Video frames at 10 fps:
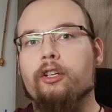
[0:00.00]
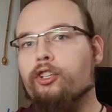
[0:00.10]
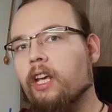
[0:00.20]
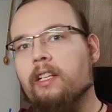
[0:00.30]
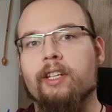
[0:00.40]

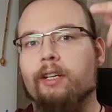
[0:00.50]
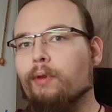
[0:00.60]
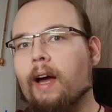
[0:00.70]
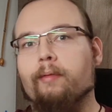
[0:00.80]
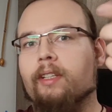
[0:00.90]
chasing
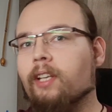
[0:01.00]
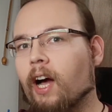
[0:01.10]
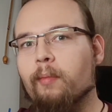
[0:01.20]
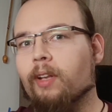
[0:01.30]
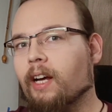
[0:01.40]
around the
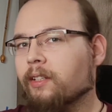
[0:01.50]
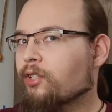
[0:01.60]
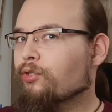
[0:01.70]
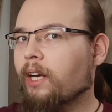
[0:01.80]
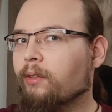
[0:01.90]

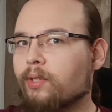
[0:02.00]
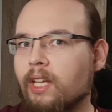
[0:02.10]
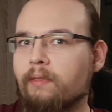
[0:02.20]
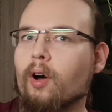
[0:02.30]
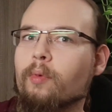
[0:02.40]
timelines, trying to
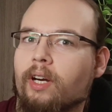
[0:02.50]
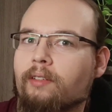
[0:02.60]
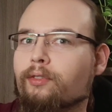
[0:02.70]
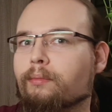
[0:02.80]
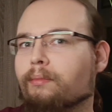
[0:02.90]
save
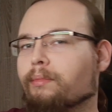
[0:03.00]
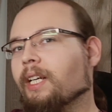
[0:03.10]
Homura from